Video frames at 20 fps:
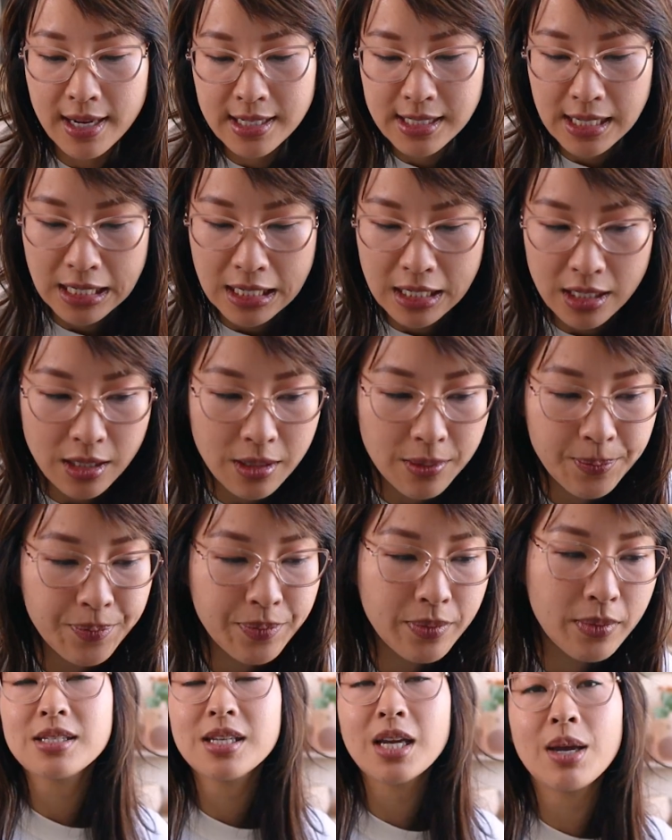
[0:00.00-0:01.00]
as I needed.
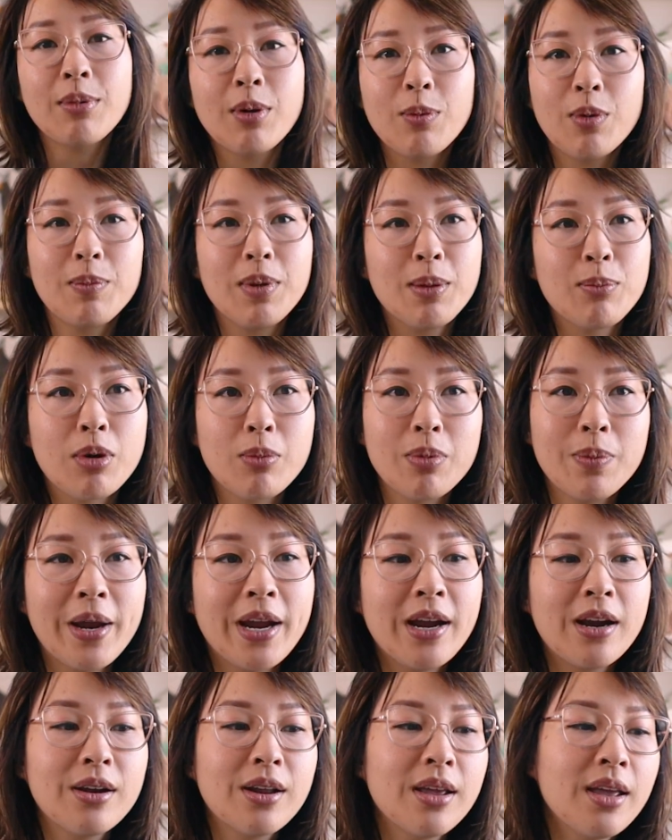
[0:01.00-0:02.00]
This time I want to be more
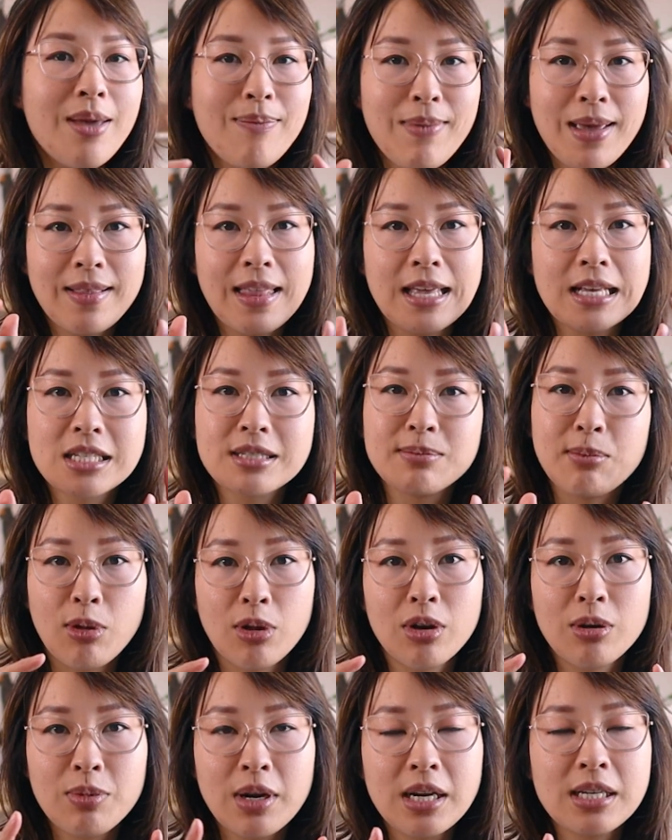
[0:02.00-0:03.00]
prepared and make like
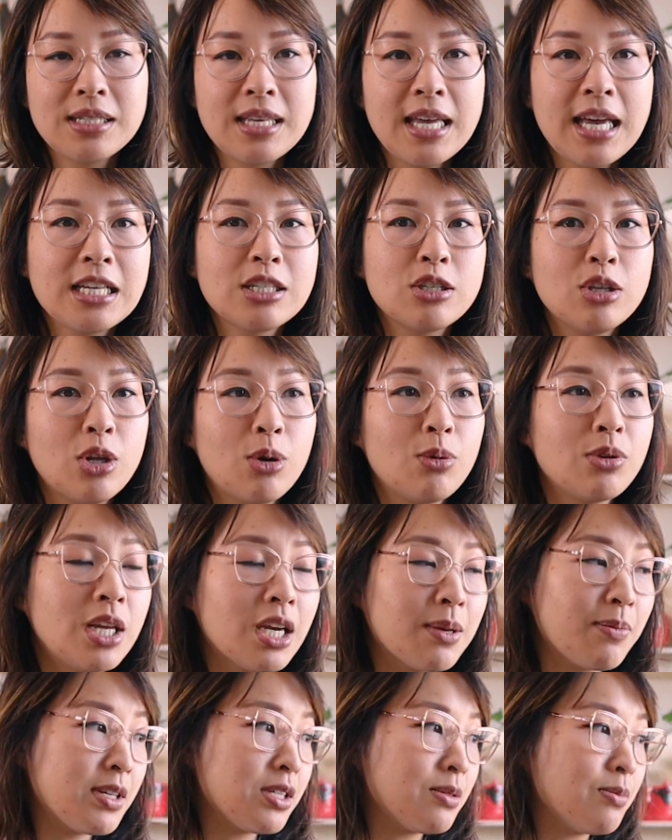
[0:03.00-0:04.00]
smaller price tags so they don't
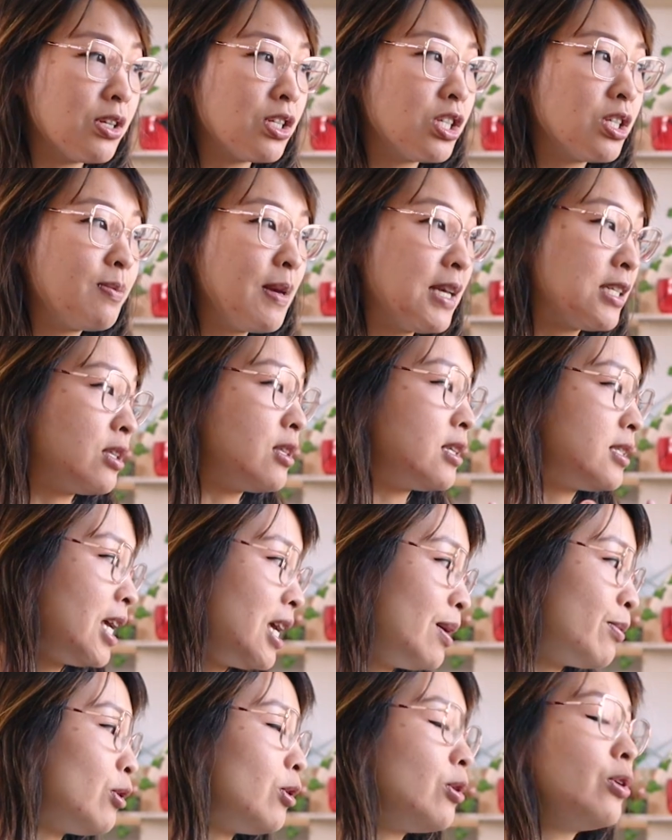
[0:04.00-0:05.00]
take as much space on the
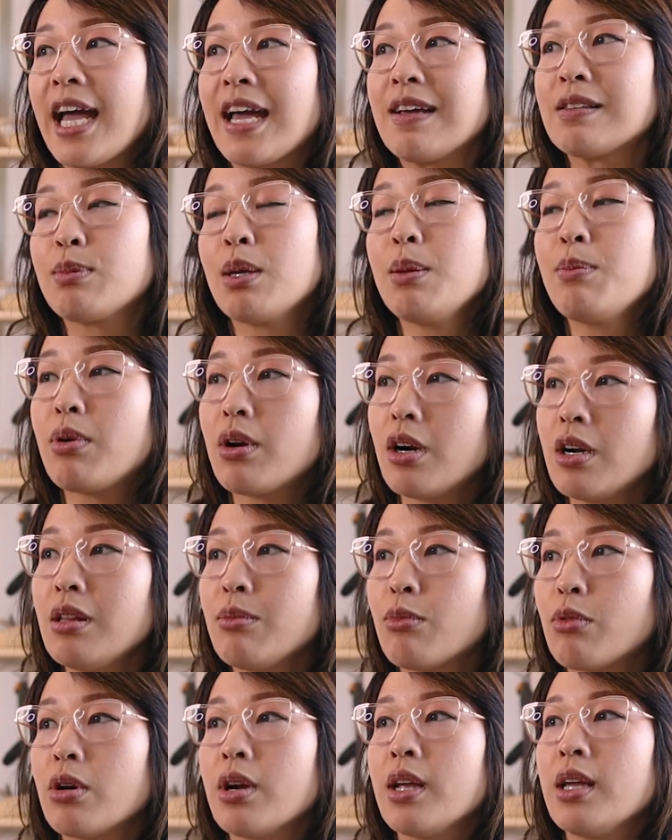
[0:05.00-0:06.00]
table. I spent part of the
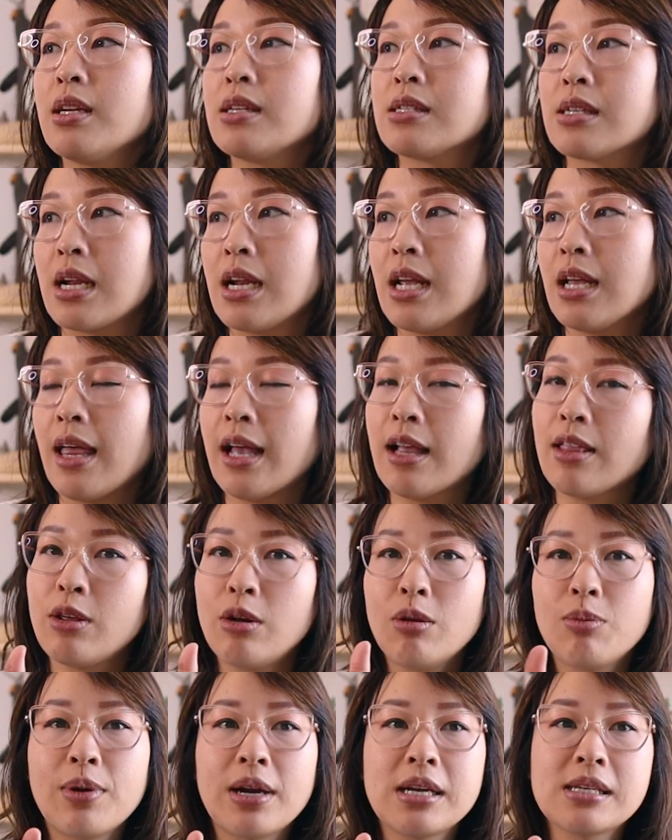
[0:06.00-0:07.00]
morning designing like
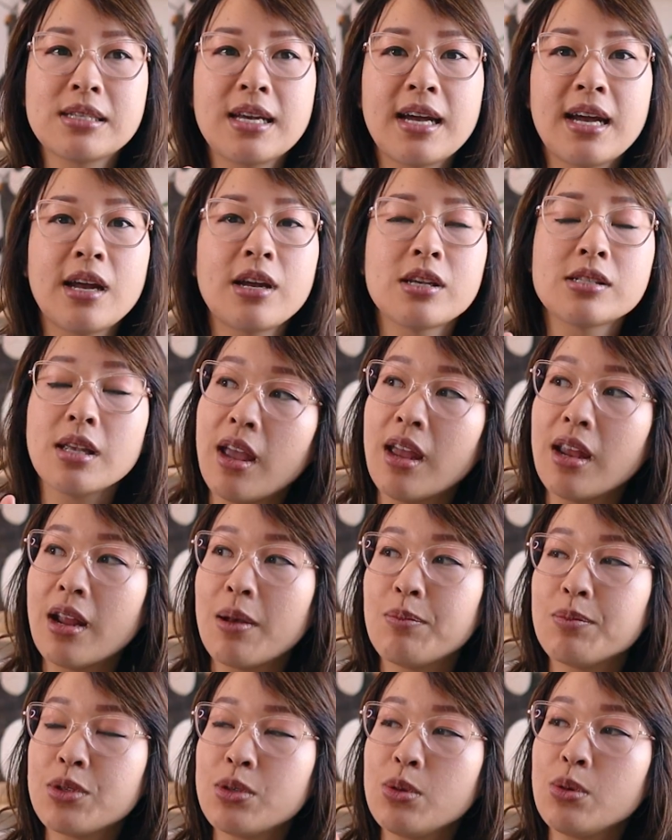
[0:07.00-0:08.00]
little price tags, and
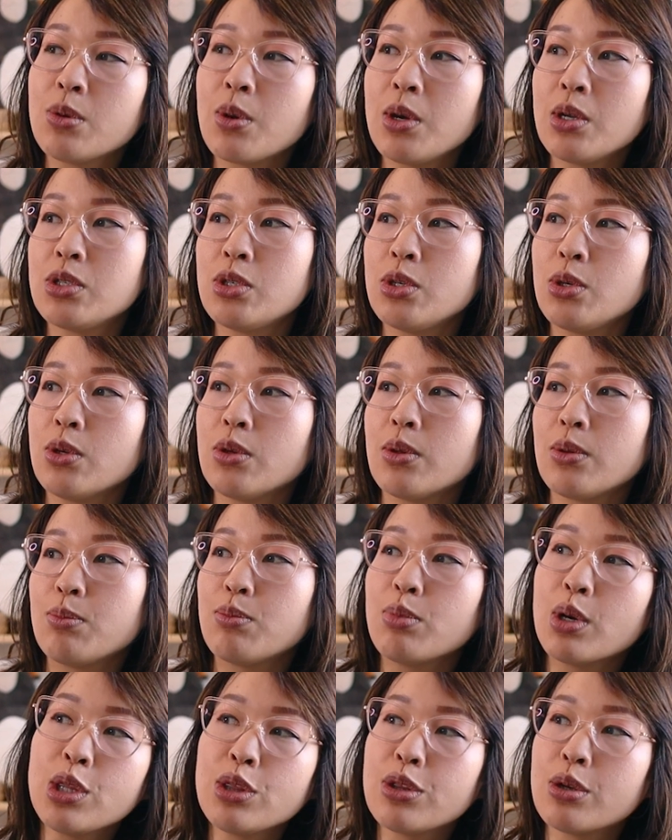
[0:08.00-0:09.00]
I'm soon going to
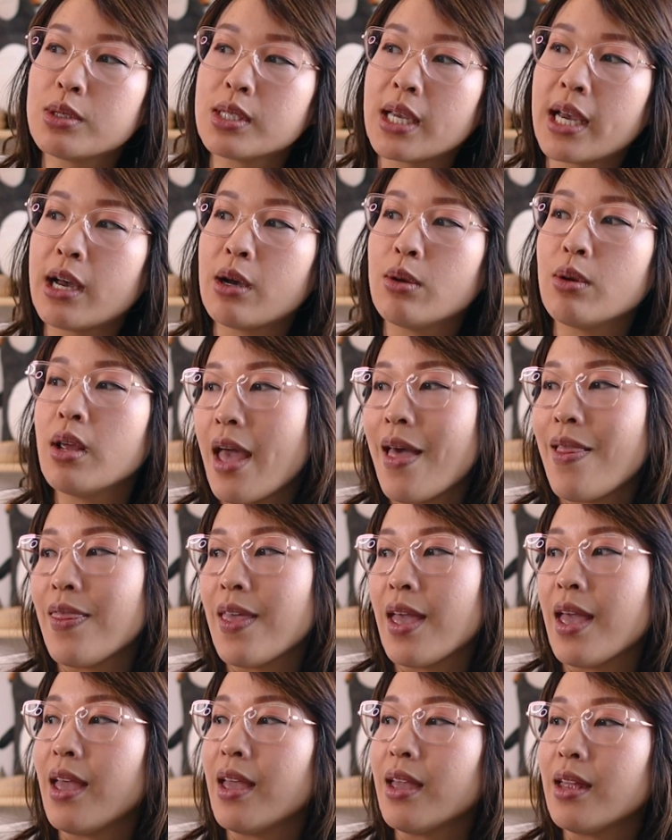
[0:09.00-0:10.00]
print those out and
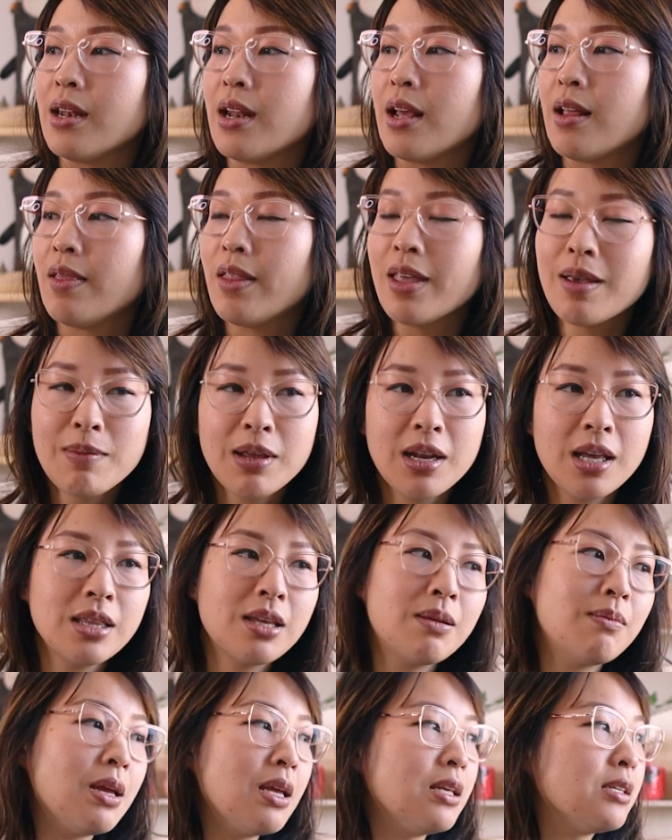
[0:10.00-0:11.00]
then laminate
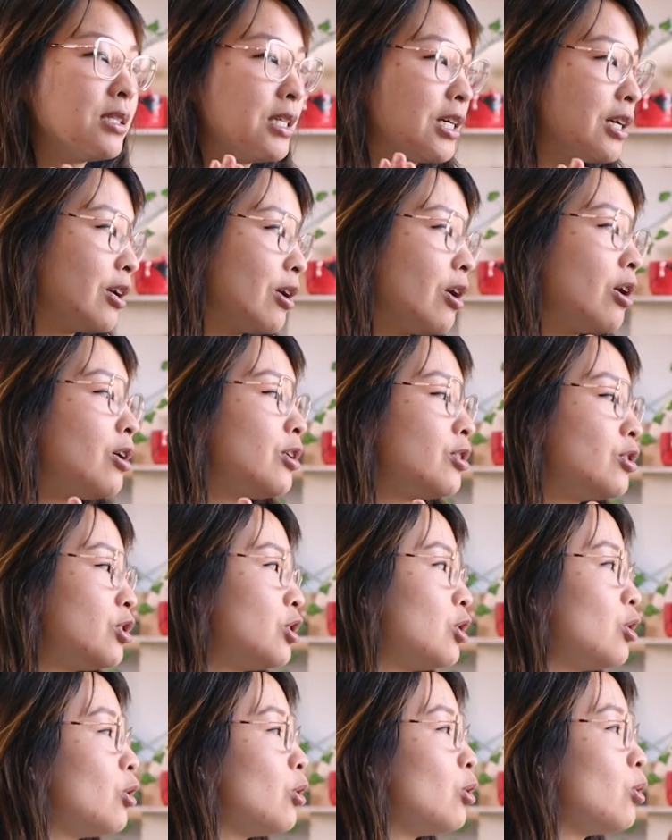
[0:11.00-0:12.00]
them and stick it
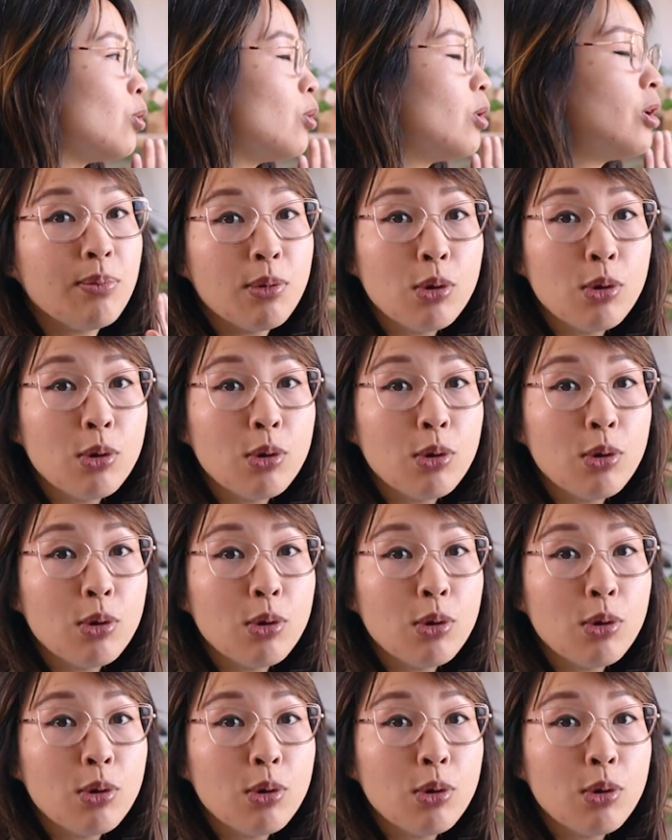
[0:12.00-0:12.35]
onto the